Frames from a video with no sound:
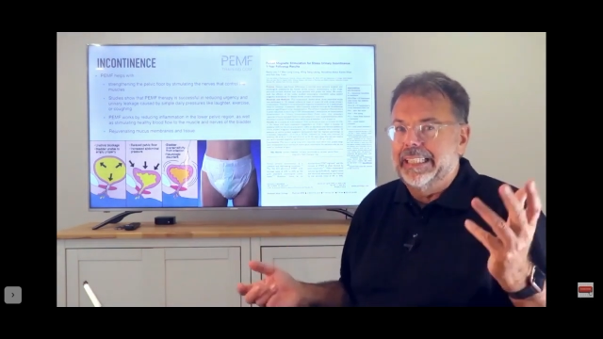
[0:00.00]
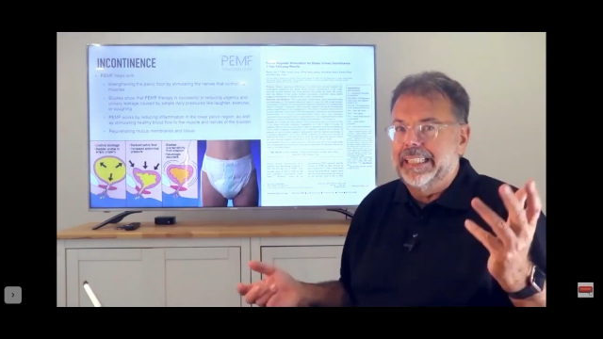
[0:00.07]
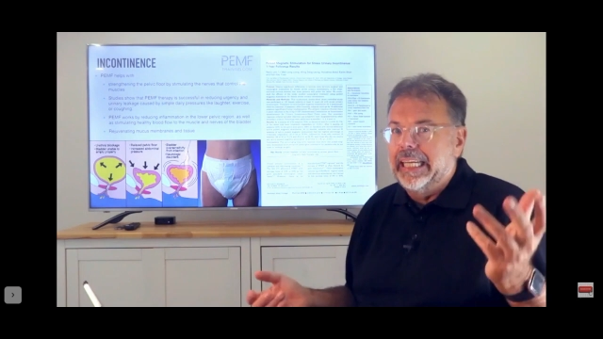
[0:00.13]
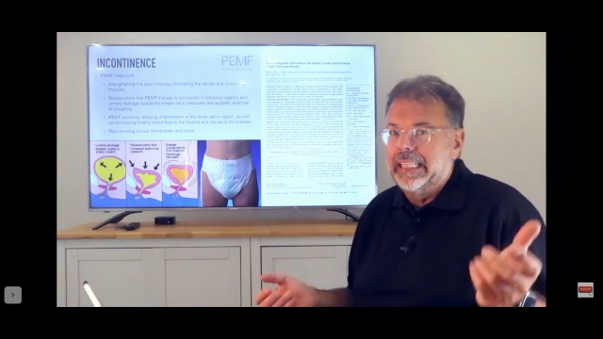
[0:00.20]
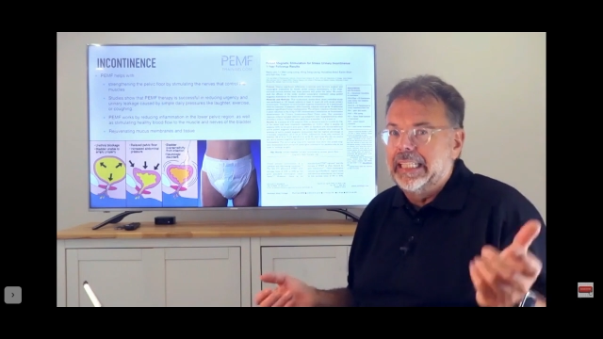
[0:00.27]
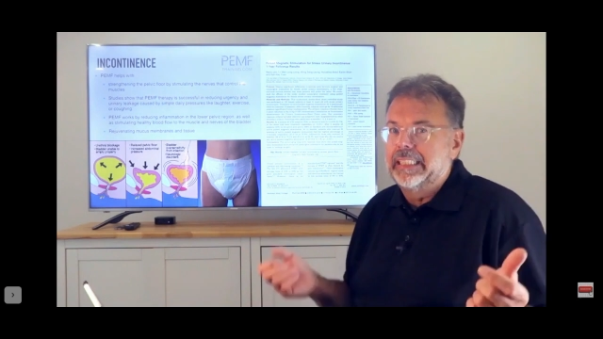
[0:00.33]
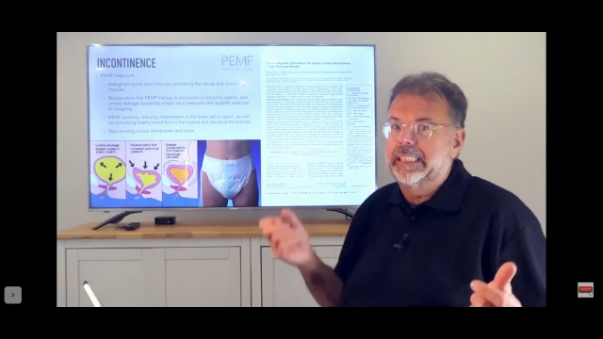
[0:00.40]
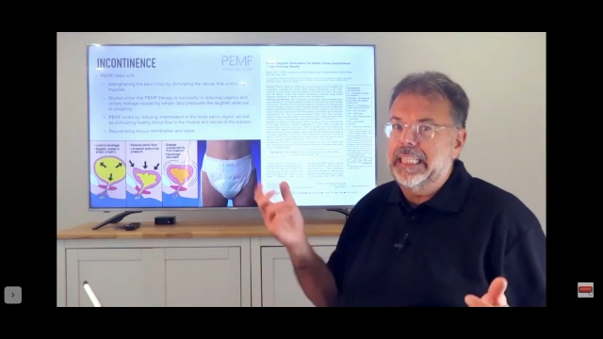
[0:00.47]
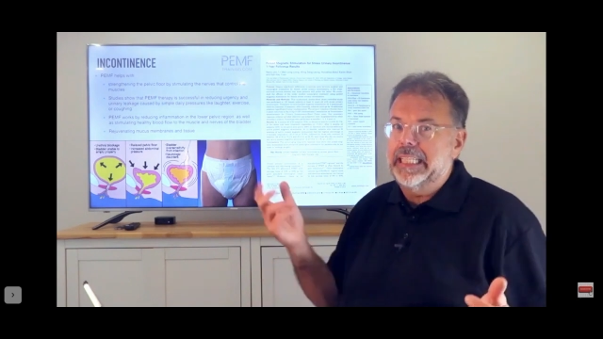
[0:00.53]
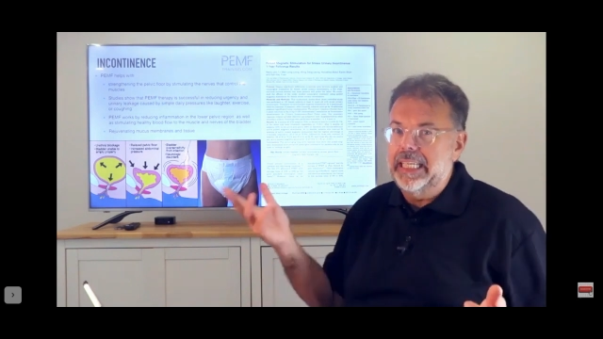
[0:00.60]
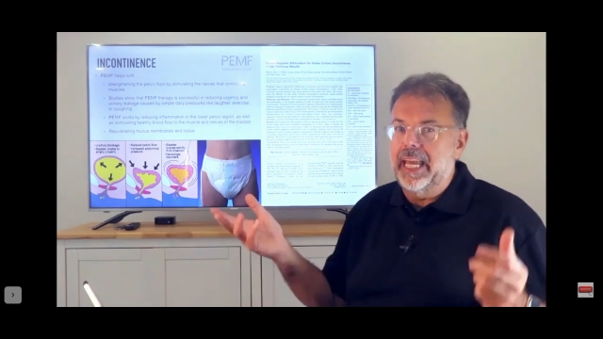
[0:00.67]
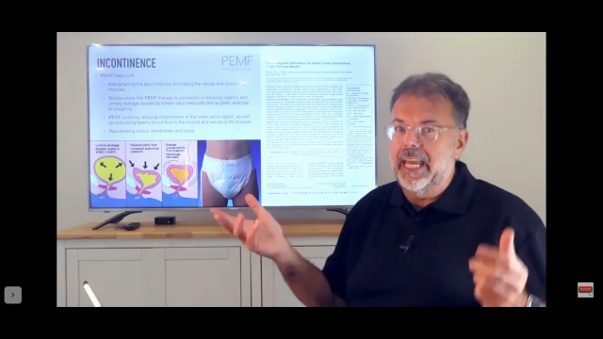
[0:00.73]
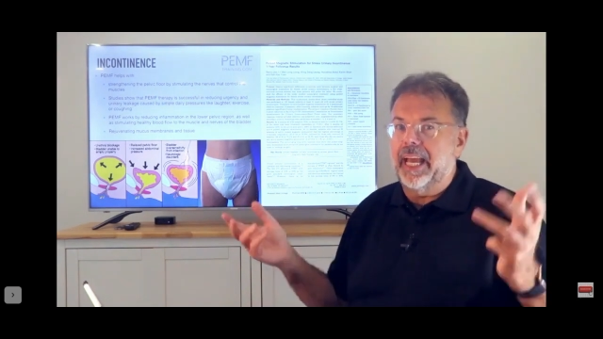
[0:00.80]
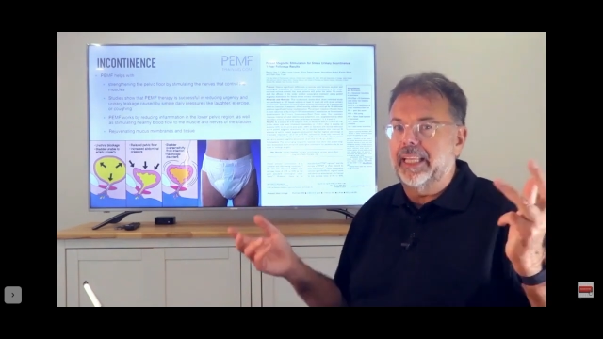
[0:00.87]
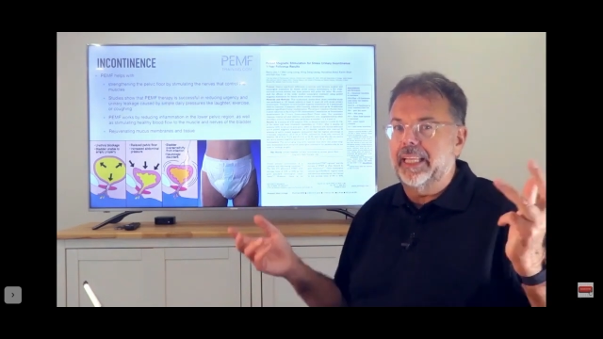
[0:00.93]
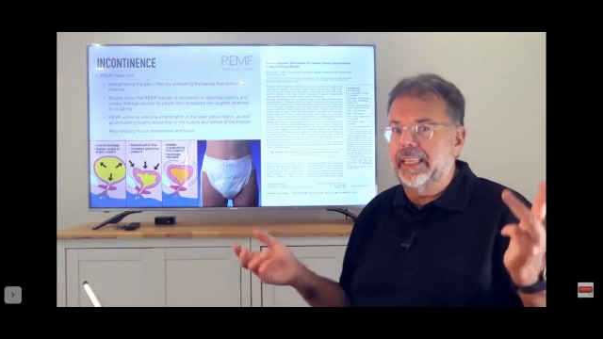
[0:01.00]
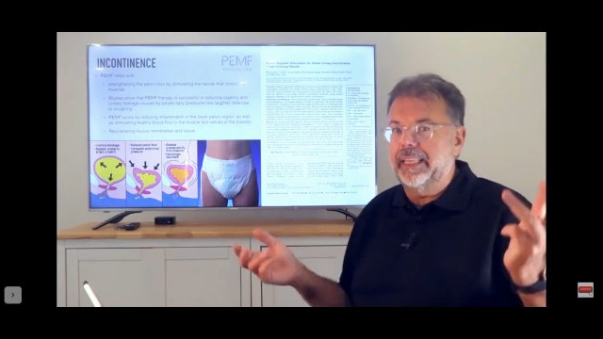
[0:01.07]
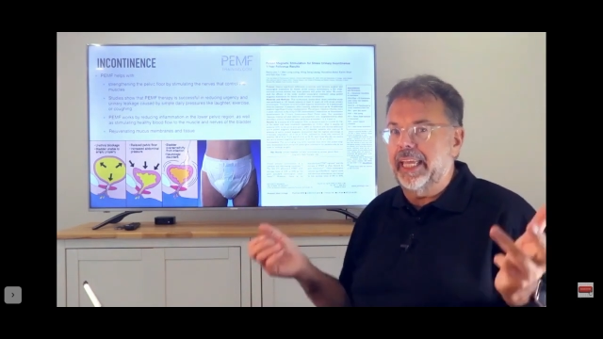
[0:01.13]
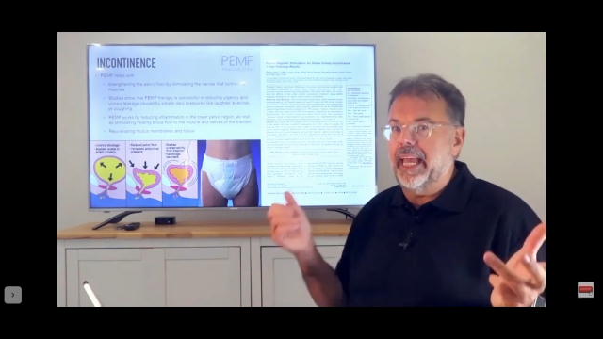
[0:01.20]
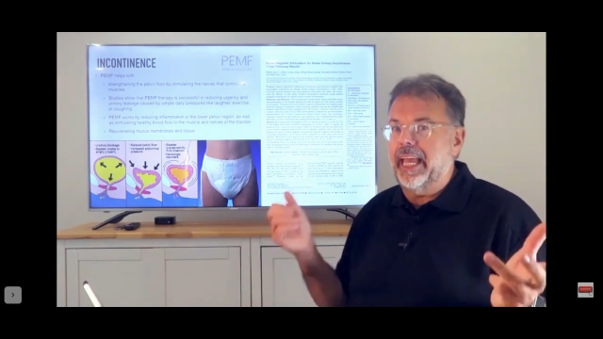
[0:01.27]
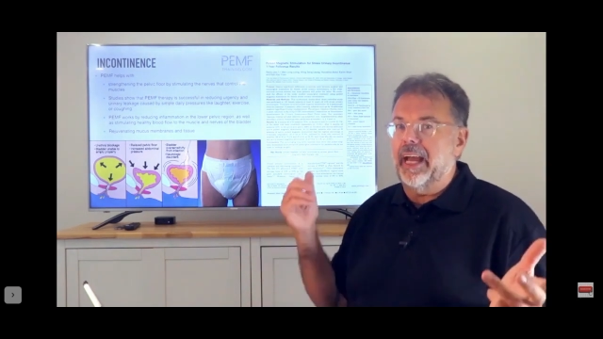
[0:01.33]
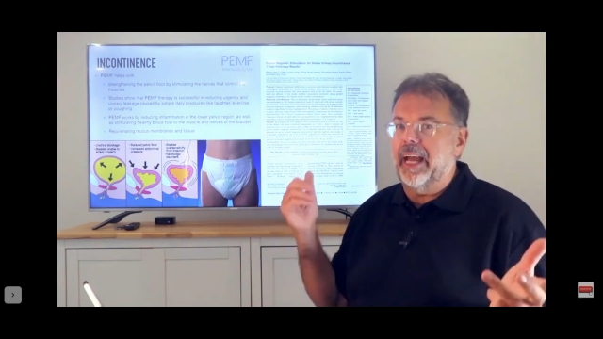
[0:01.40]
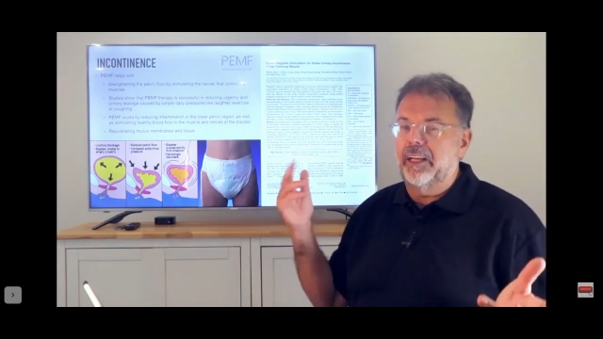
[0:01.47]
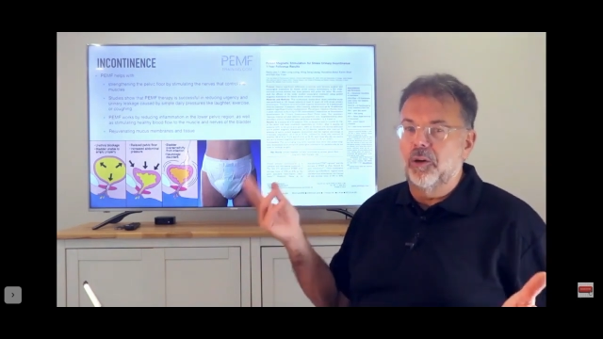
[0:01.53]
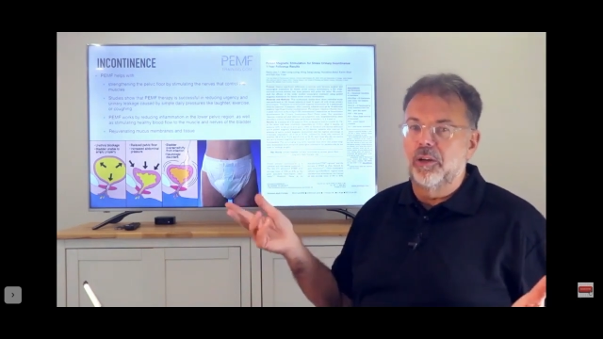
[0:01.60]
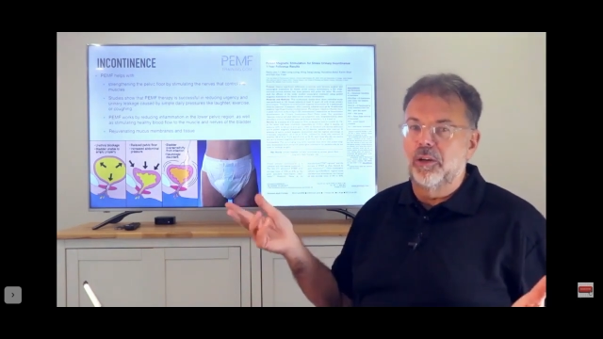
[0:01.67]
things here and there and